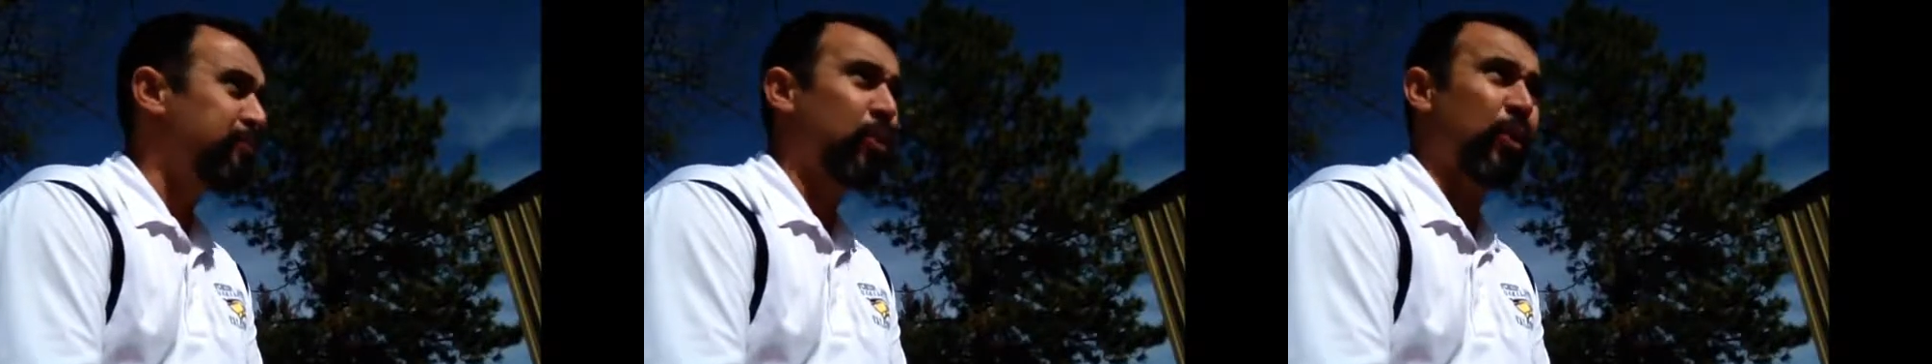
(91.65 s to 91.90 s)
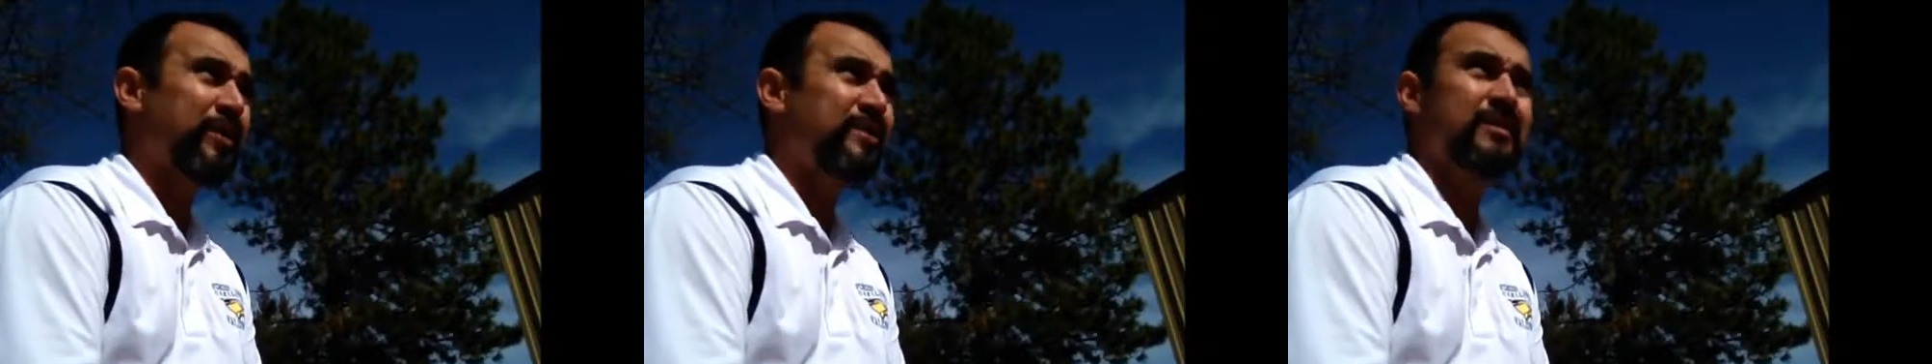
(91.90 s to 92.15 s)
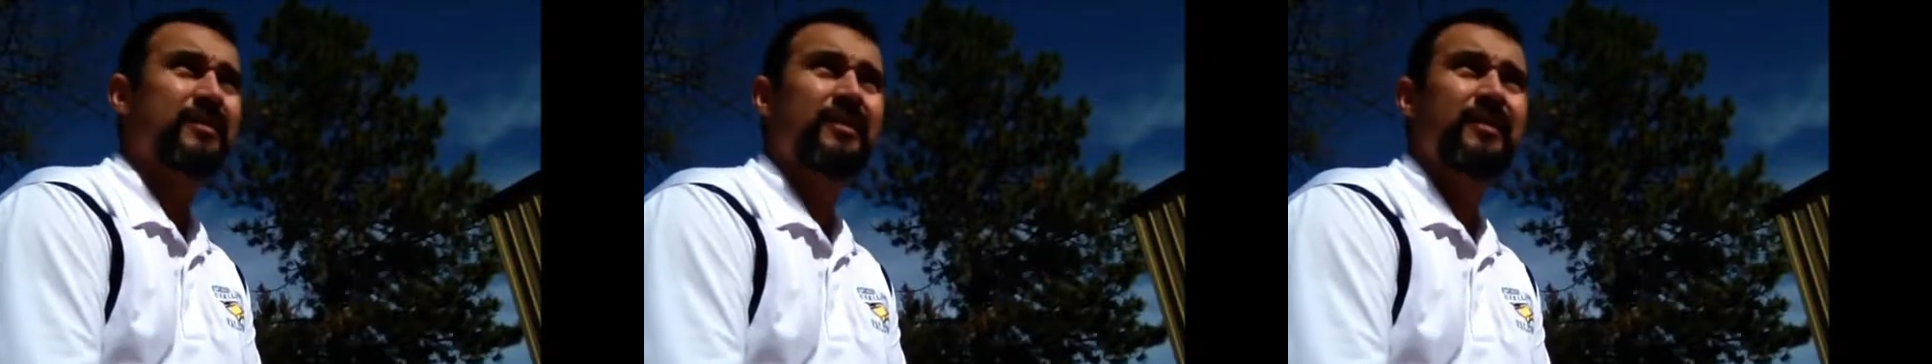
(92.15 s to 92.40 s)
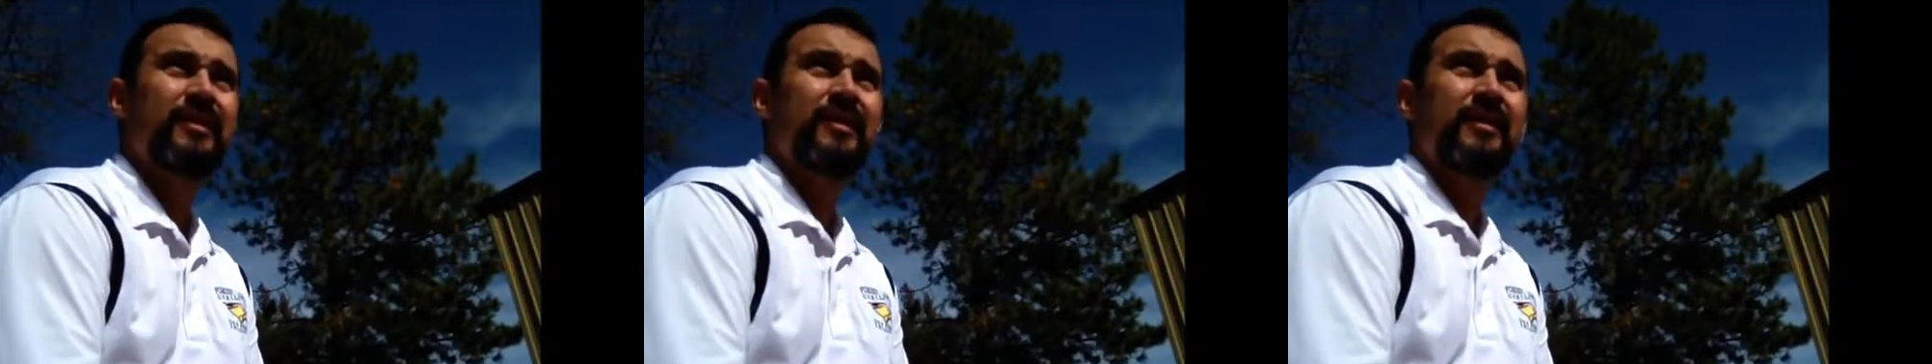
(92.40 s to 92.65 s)

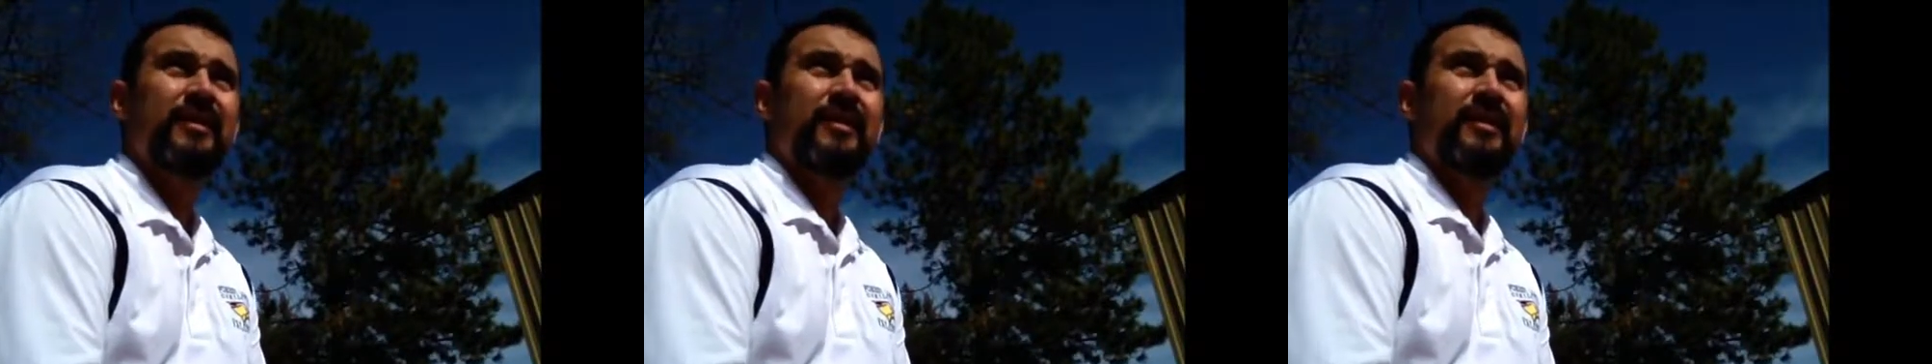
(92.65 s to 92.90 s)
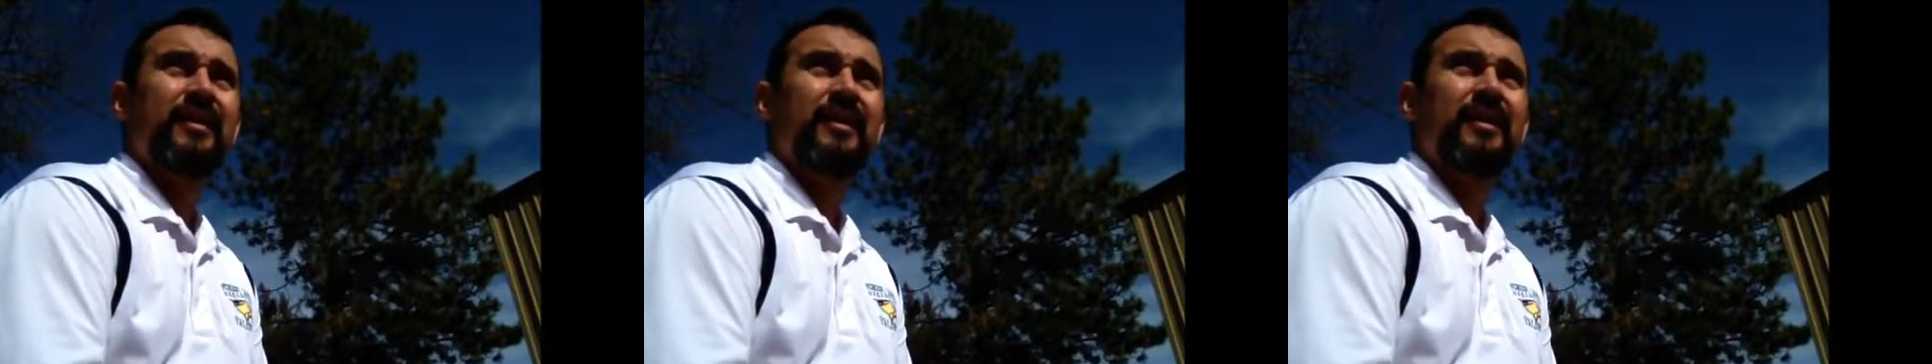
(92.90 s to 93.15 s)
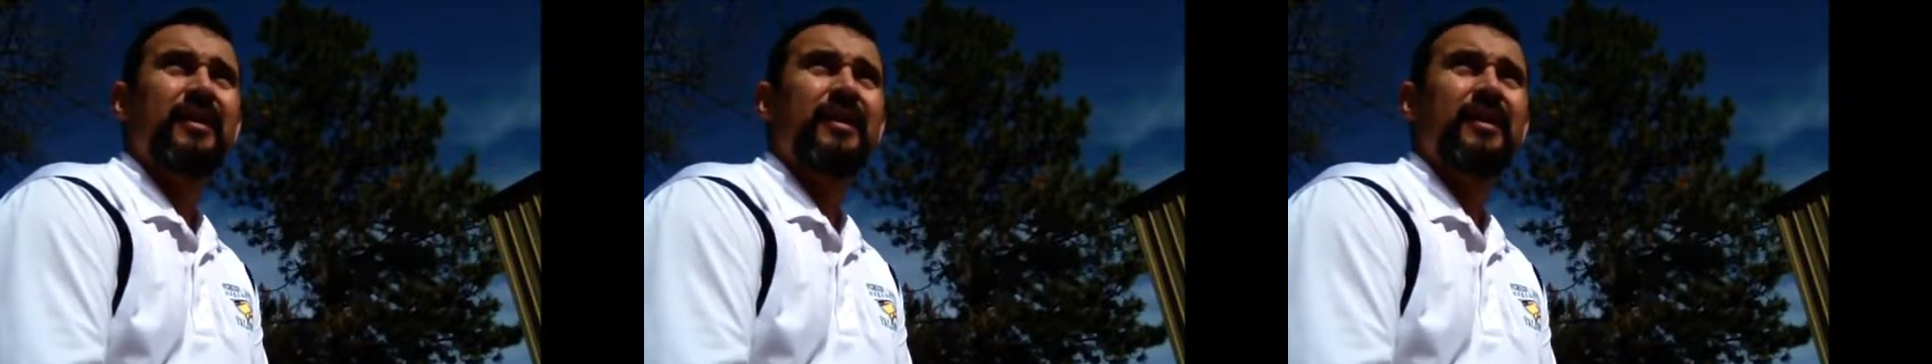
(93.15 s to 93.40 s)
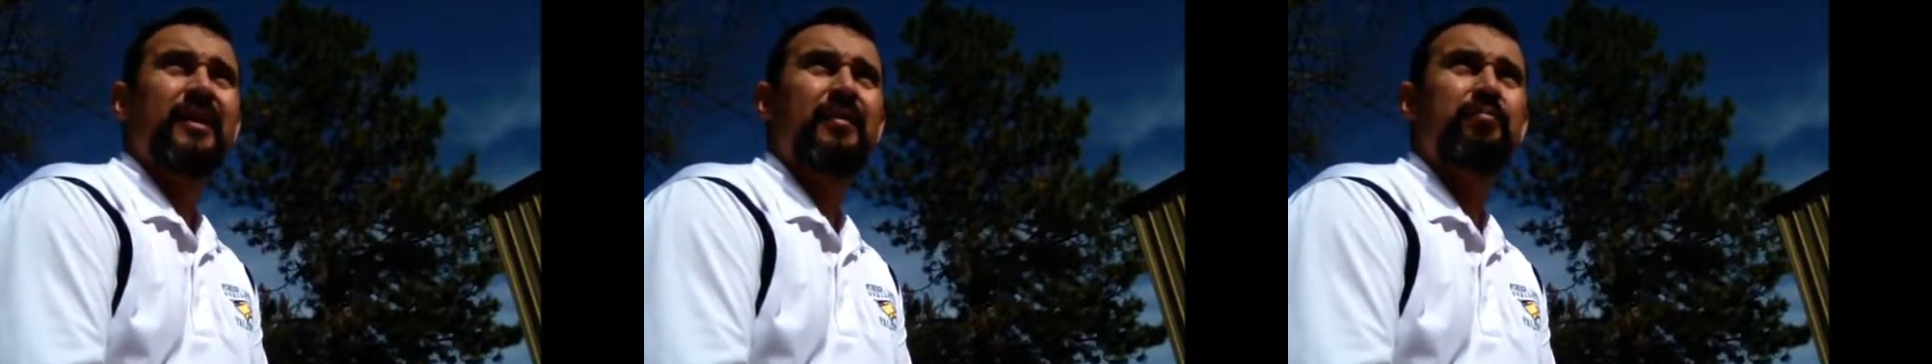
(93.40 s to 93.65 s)

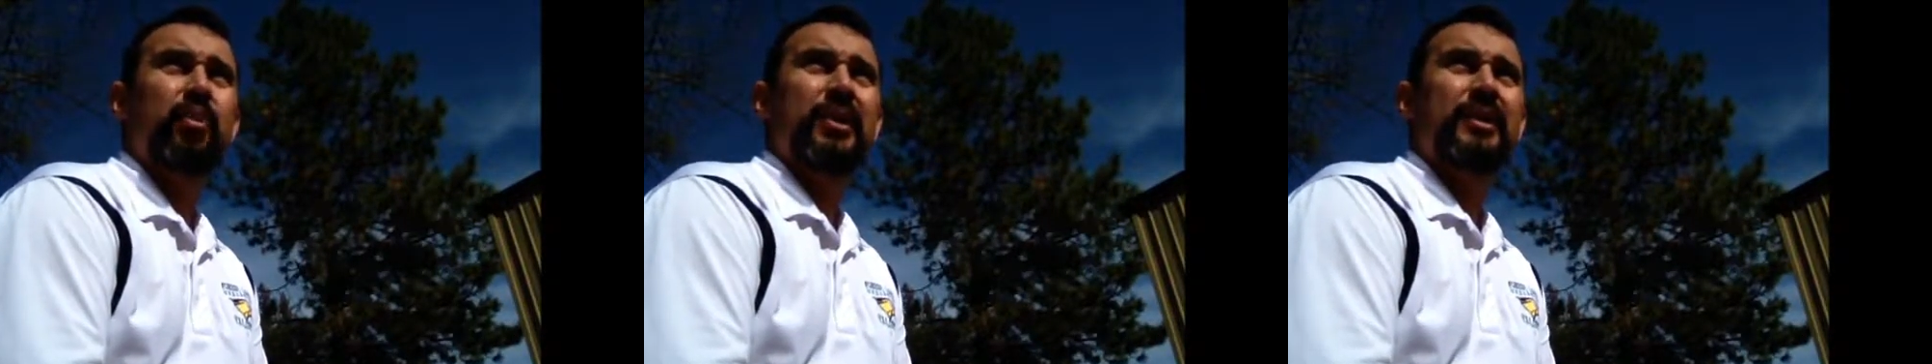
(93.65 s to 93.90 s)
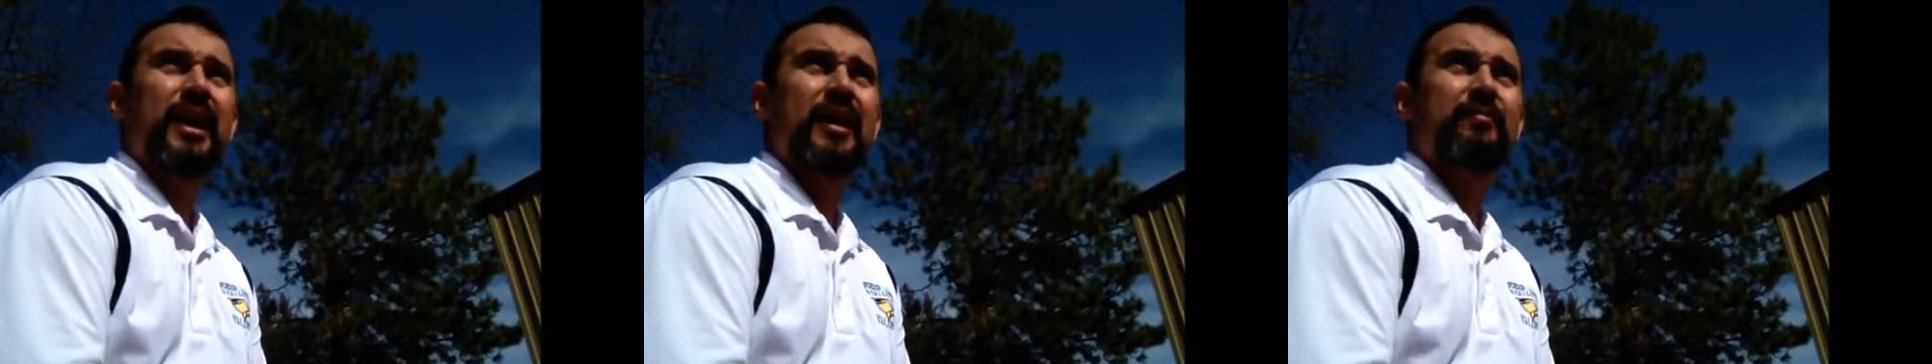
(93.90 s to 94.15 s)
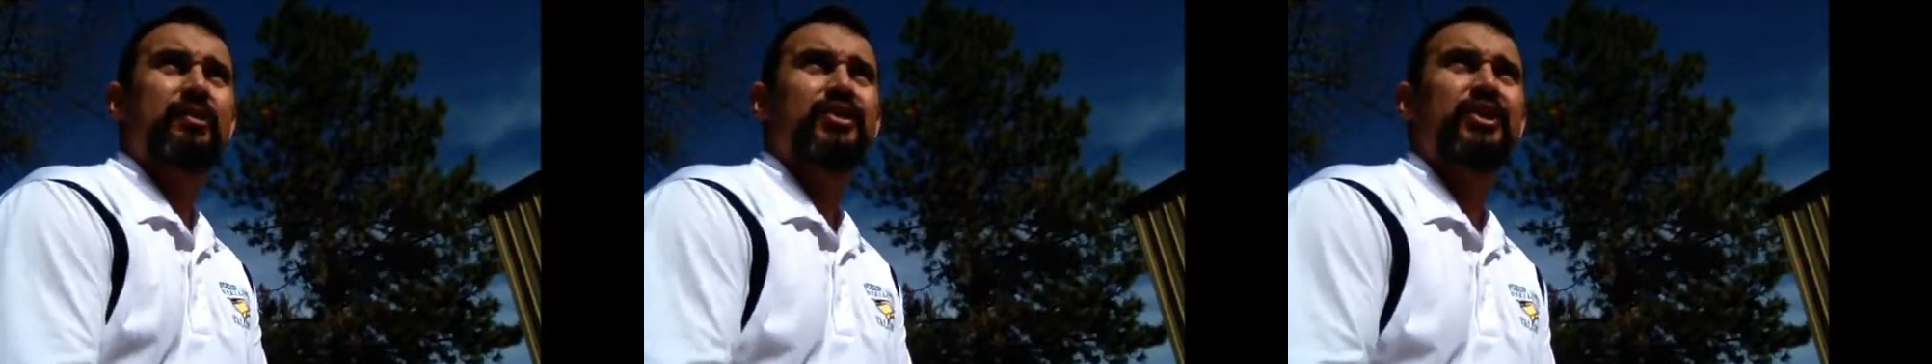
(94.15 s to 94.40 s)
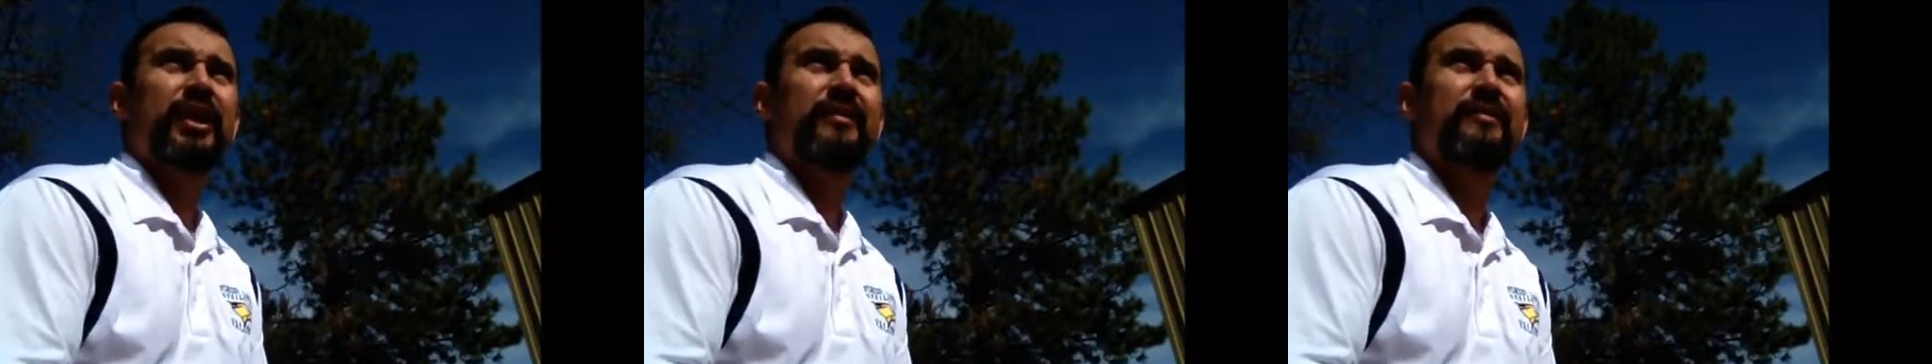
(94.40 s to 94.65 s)

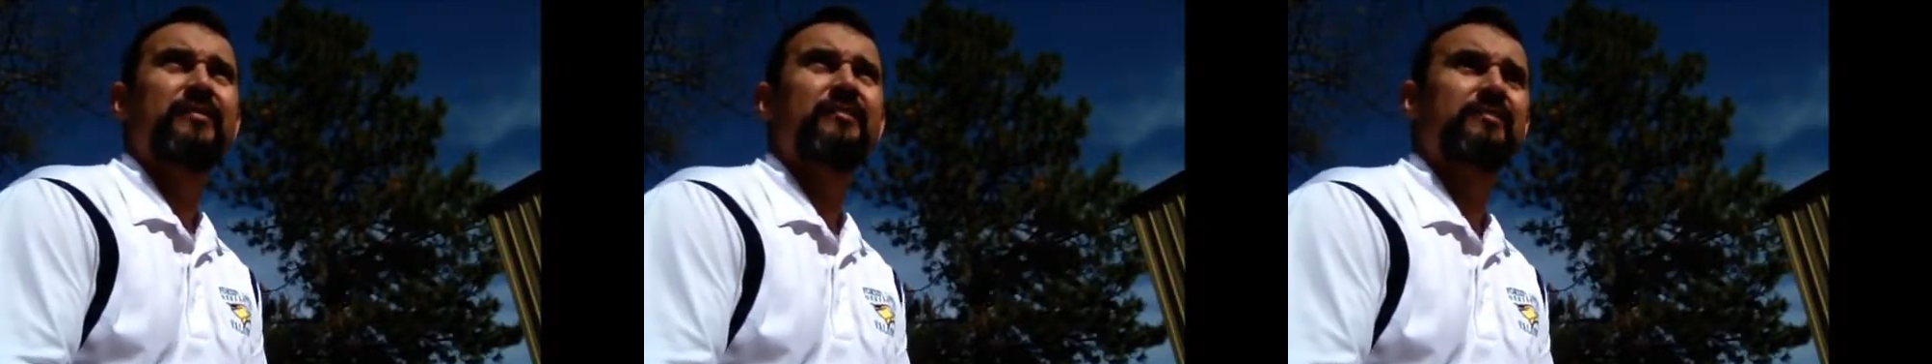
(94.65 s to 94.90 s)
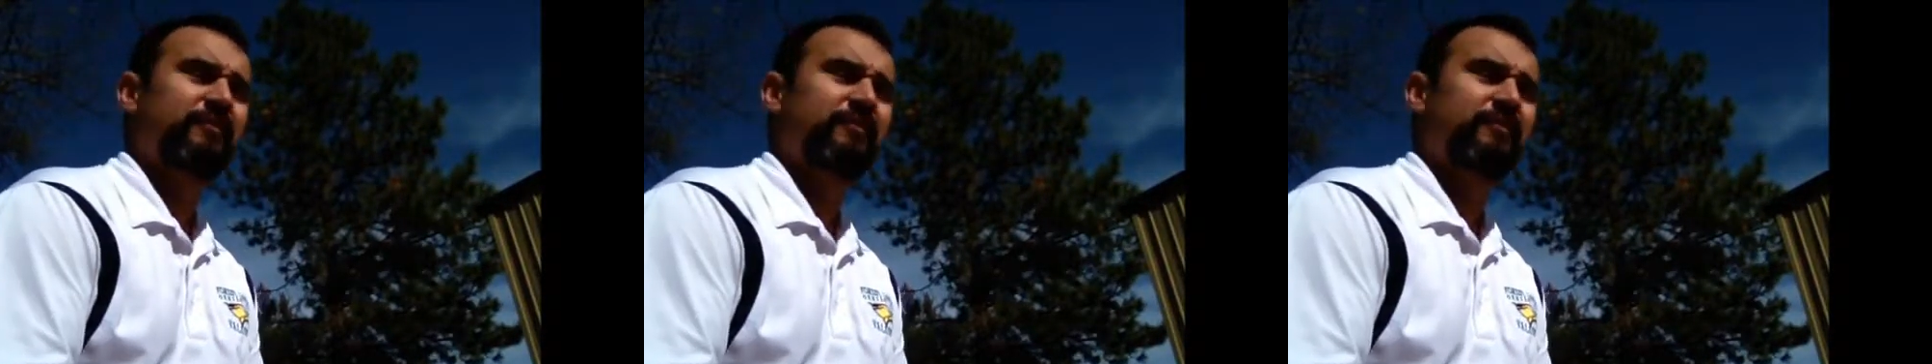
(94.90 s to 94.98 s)
0.9%. Let